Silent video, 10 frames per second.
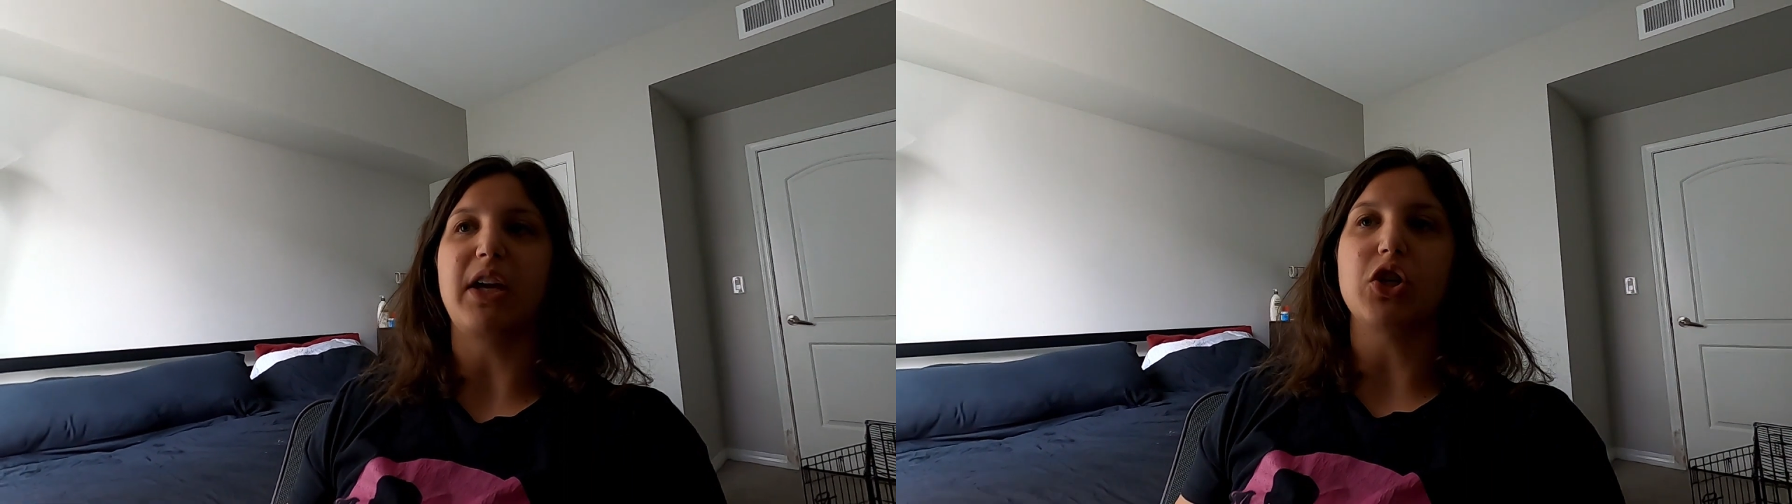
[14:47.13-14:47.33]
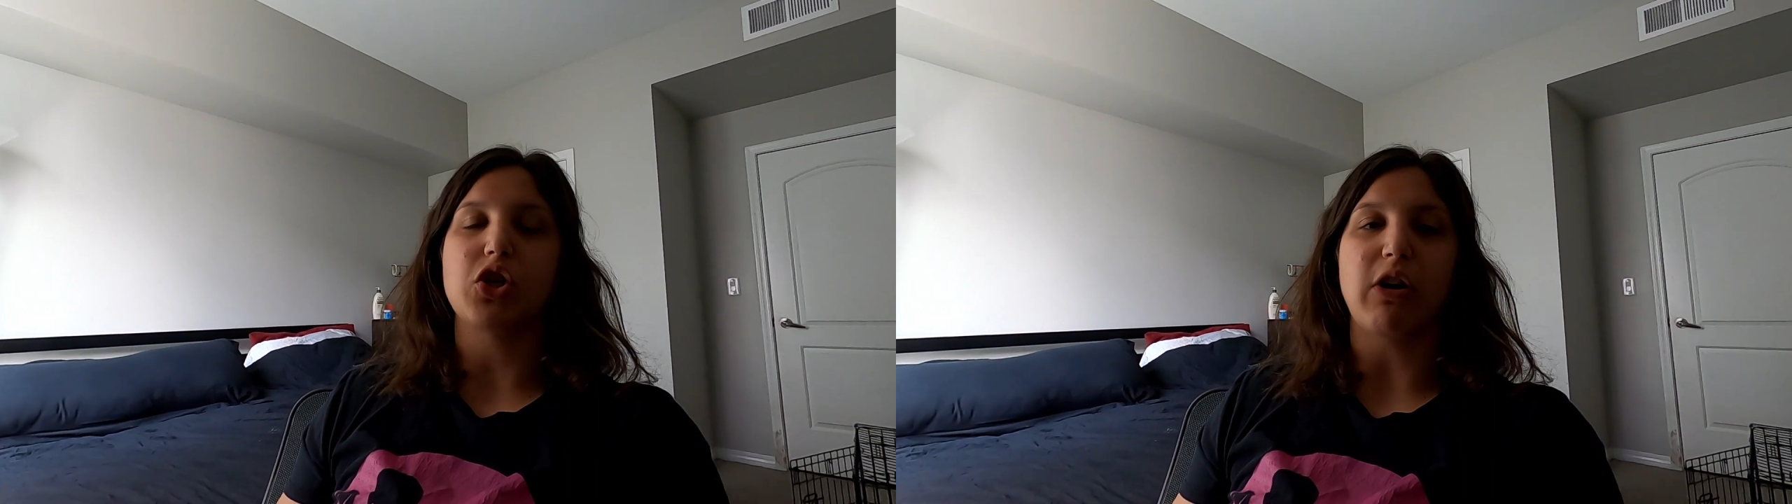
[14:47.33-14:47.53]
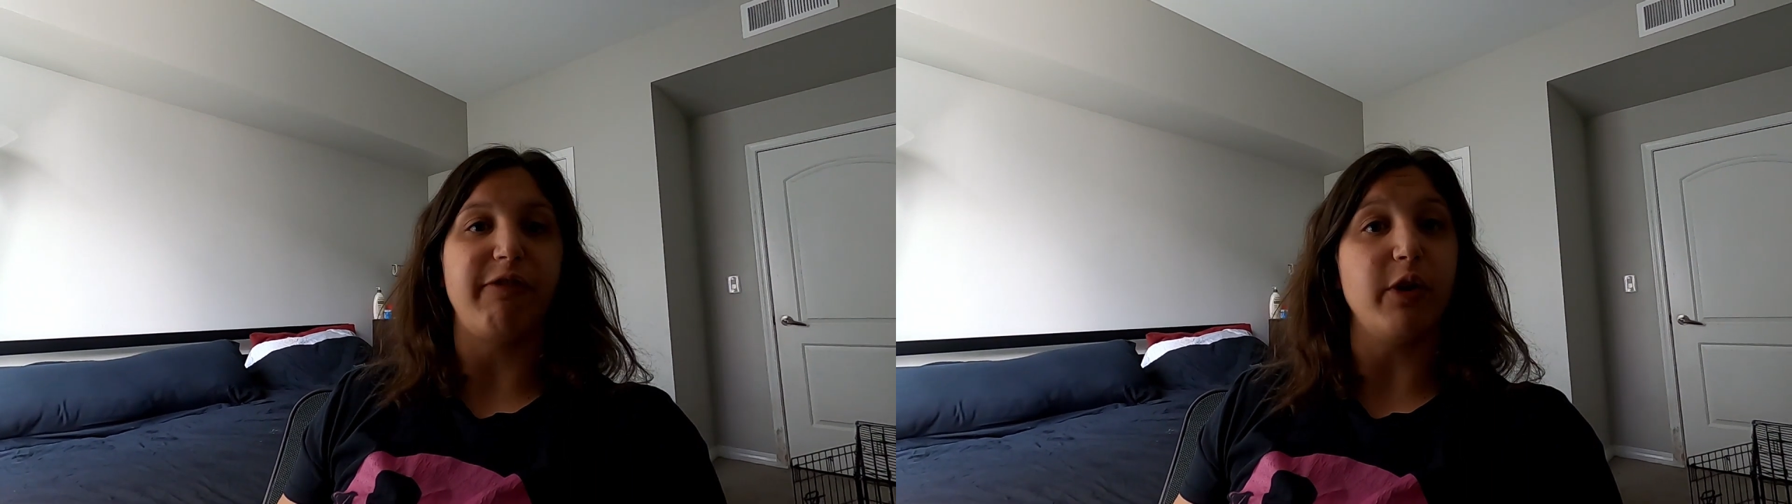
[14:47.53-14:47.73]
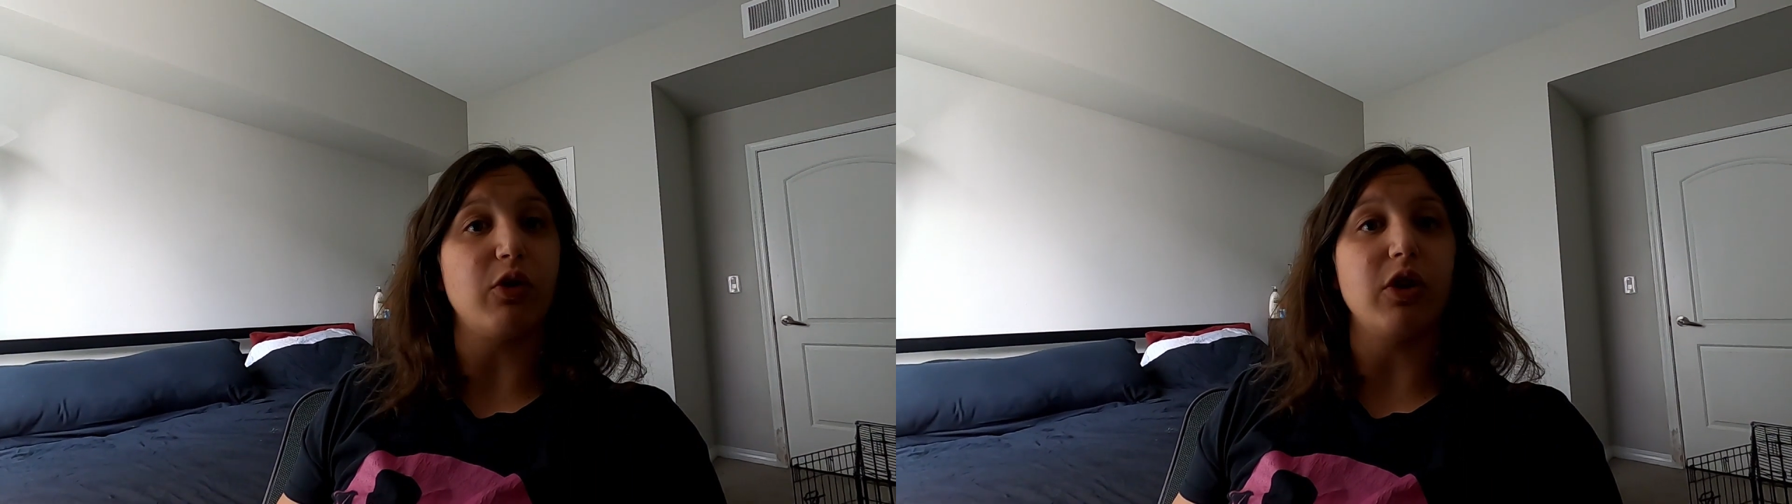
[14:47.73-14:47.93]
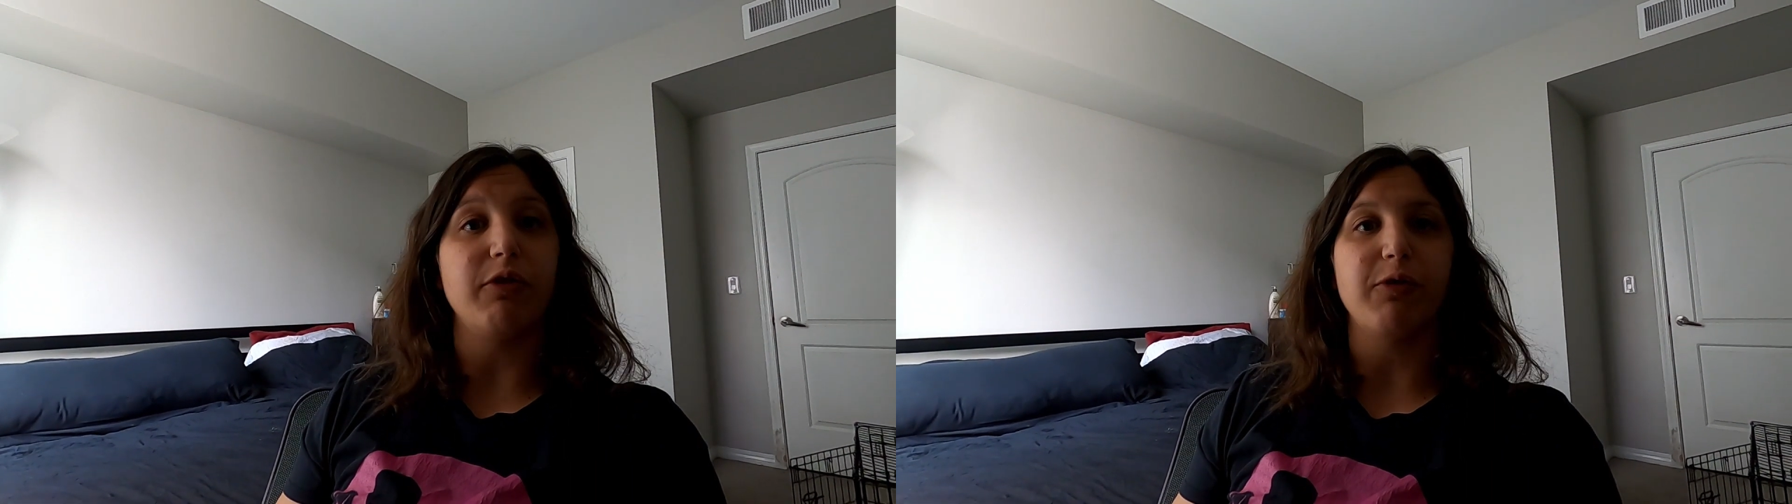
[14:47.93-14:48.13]
making sure I
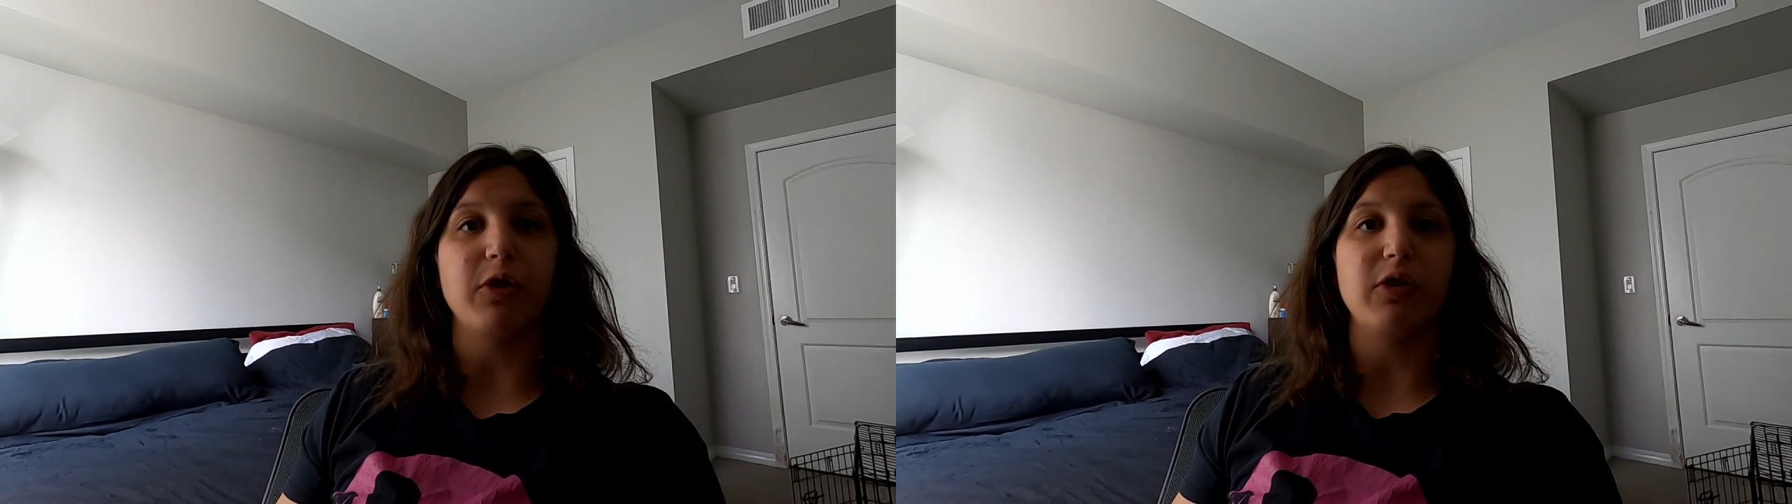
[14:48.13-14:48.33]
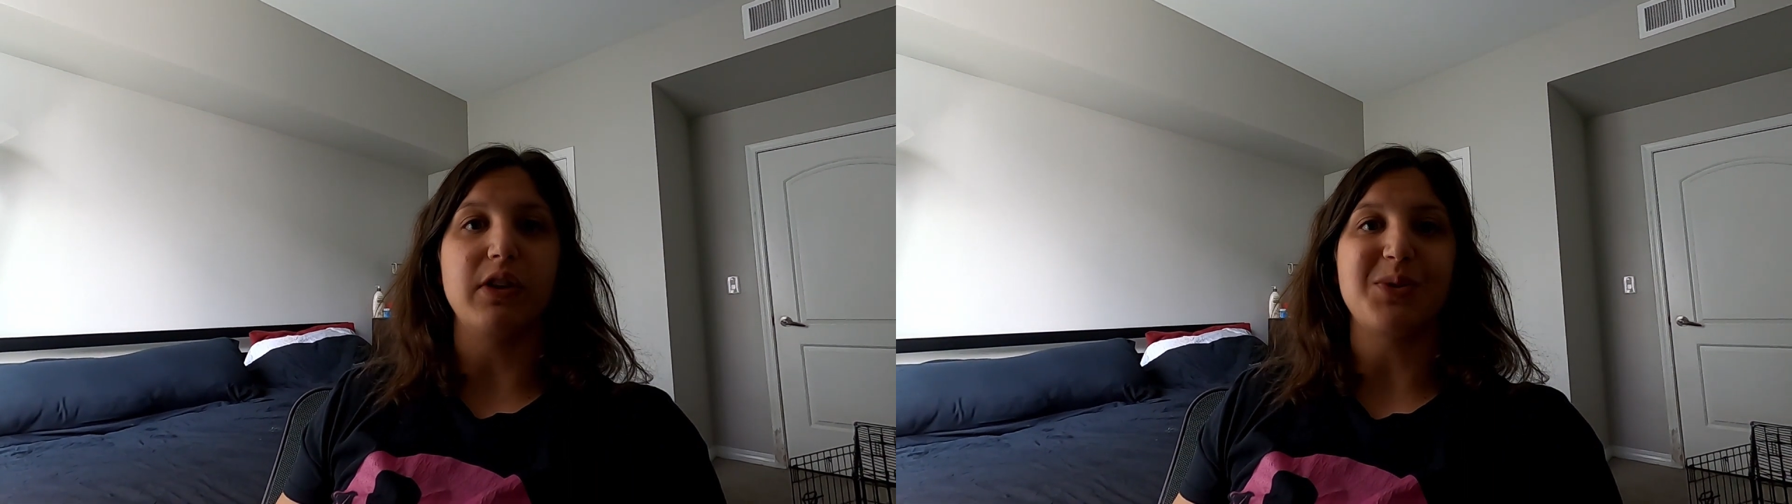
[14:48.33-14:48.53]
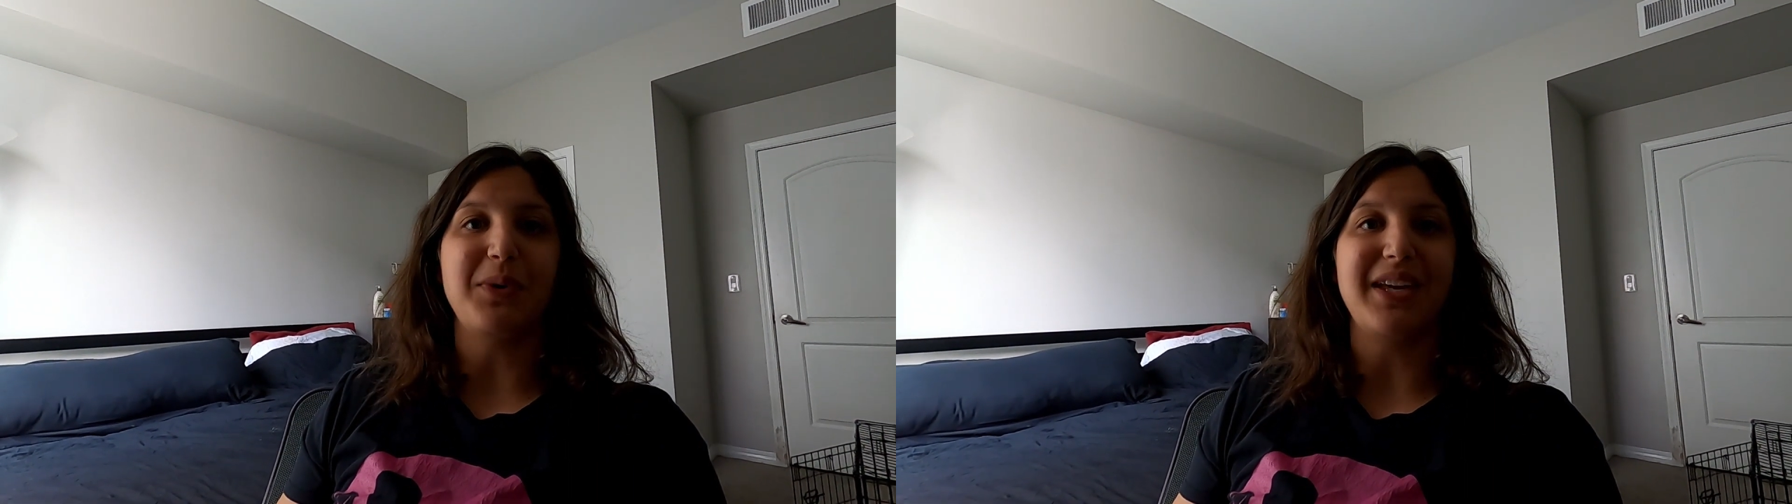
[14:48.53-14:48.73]
feel good for this